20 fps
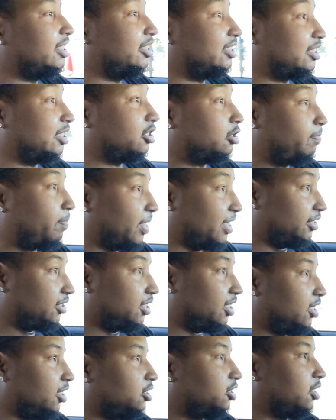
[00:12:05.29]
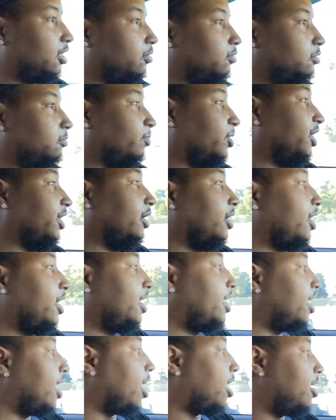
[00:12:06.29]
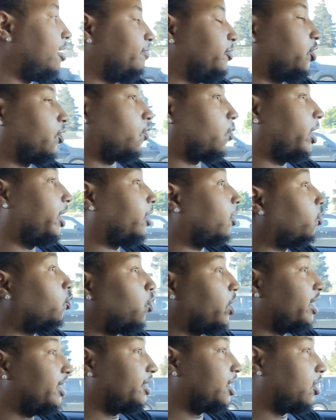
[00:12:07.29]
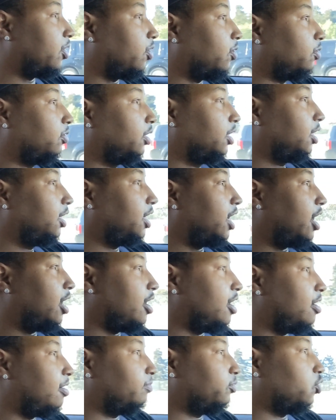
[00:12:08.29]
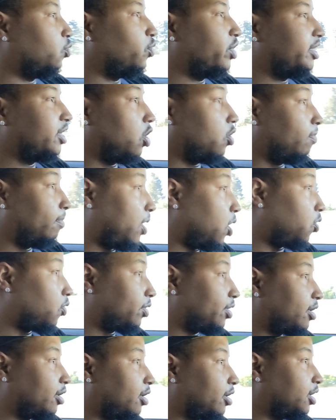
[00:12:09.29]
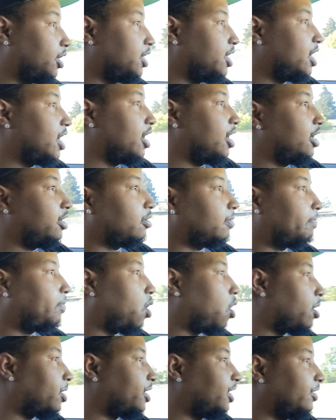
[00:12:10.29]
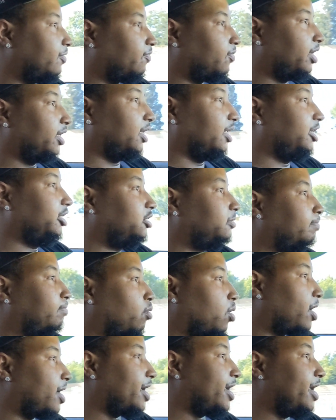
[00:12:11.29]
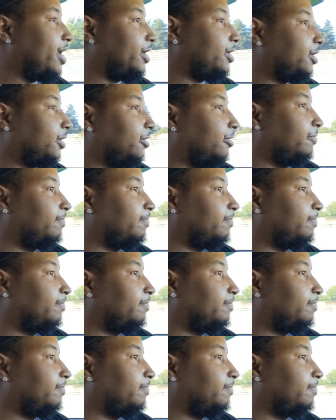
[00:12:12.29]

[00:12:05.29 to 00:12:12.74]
suspension, excuse me, your rear window, the window motor, your parking release brake,